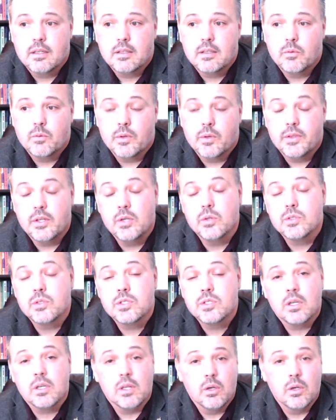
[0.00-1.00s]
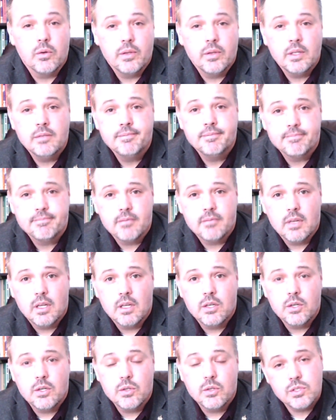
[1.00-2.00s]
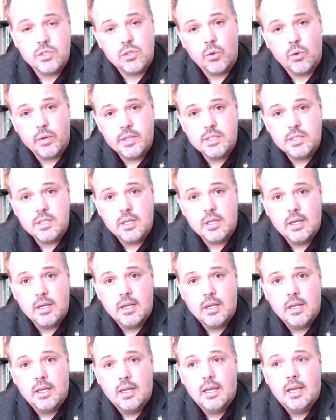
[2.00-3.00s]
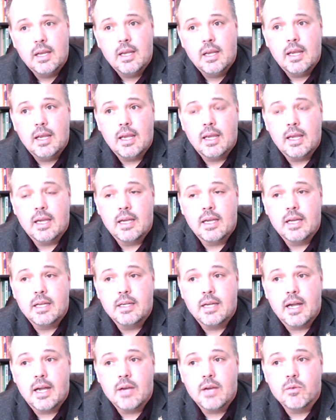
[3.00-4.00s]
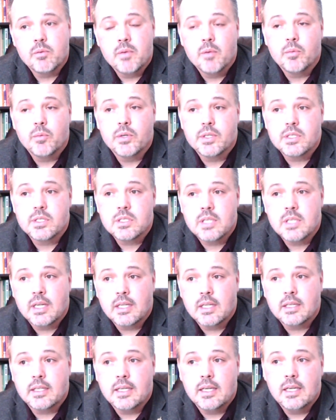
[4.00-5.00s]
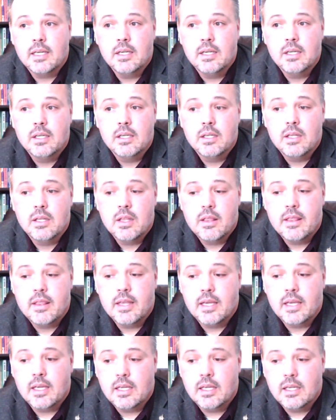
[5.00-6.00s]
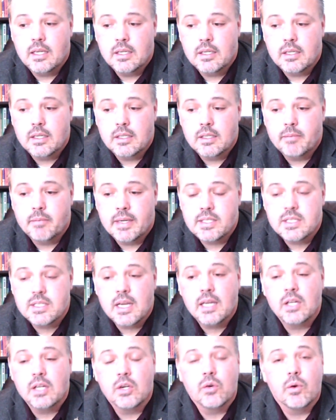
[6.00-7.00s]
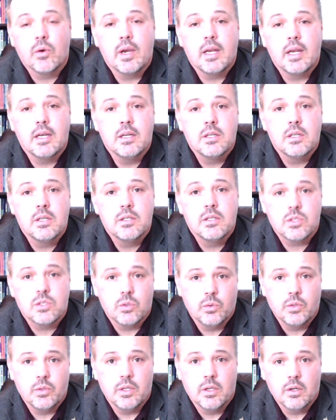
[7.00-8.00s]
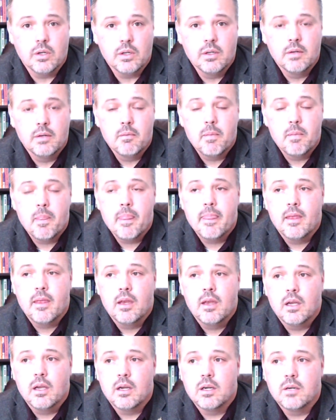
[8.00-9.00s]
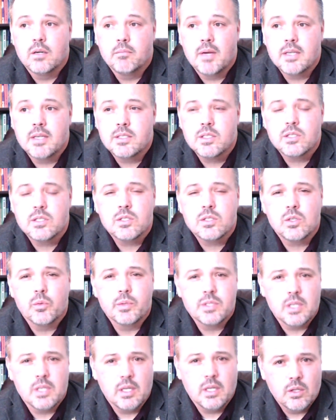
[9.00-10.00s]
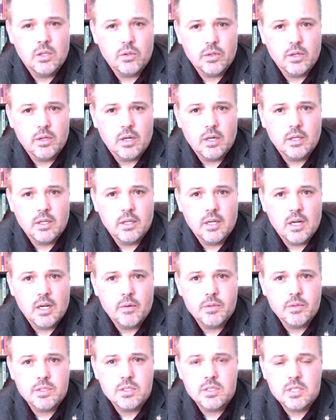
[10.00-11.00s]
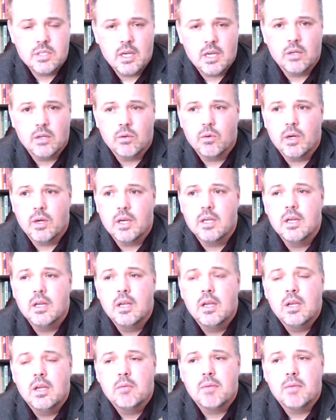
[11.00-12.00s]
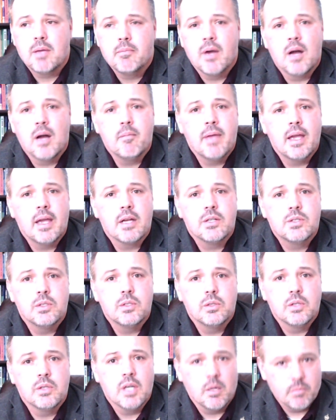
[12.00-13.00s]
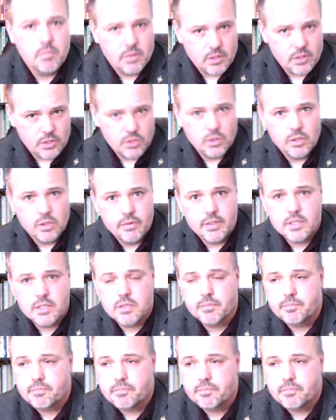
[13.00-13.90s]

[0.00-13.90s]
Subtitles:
with used clothing and used toys. And I remember distinctly my 2nd grade school year. My sister was in kindergarten and I was in 2nd grade. My mom had to come to the 2 of us